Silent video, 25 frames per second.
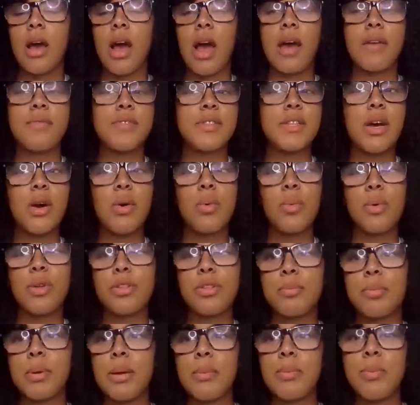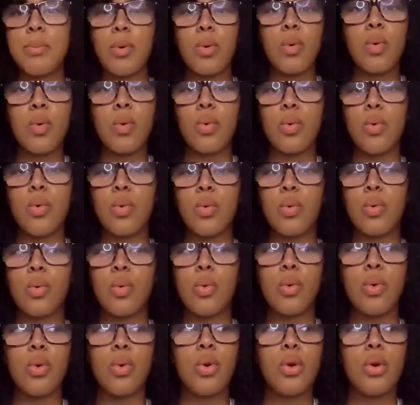I've dealt with people
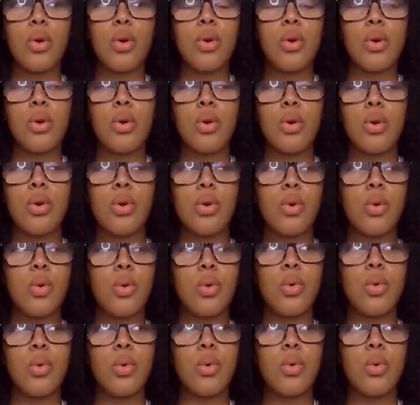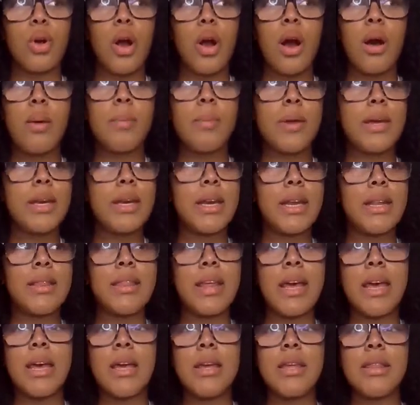who come in and
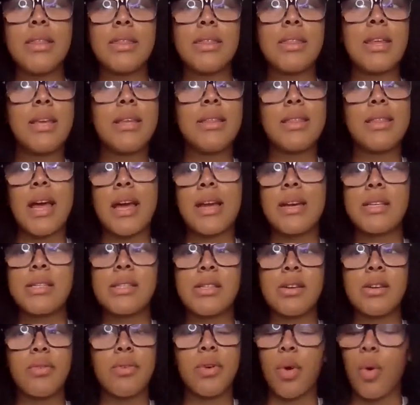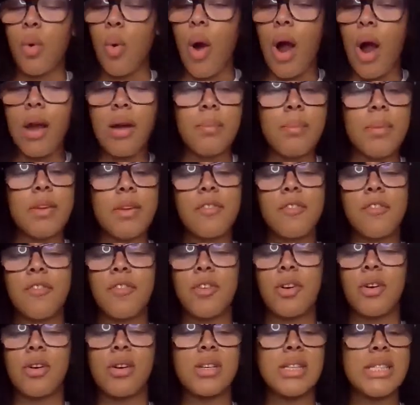they think that it's a requirement
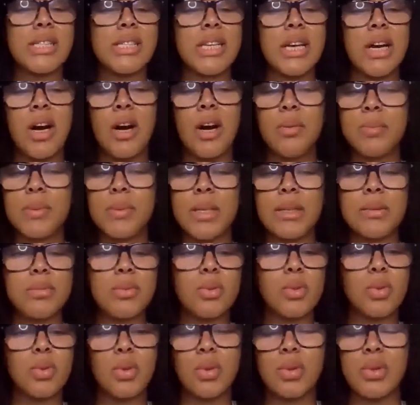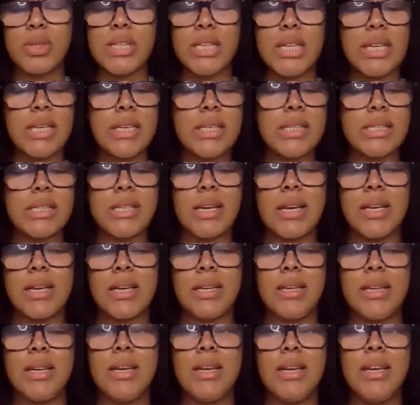for us to help them do those things,
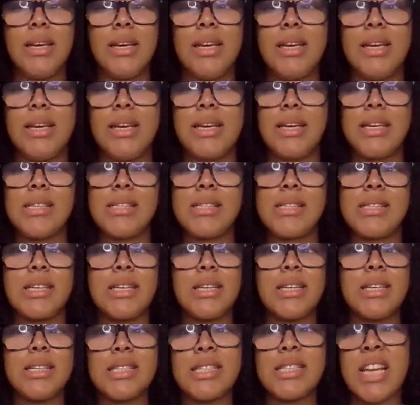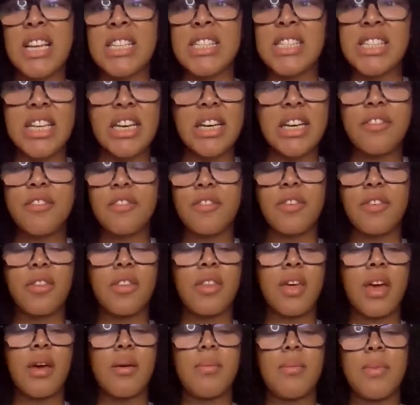and it's a necessity for
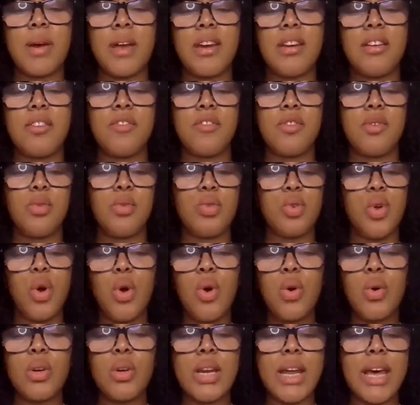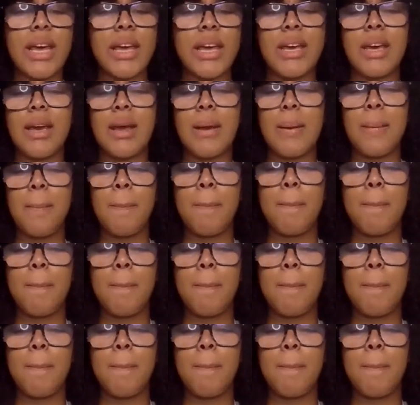them. And if you don't, like,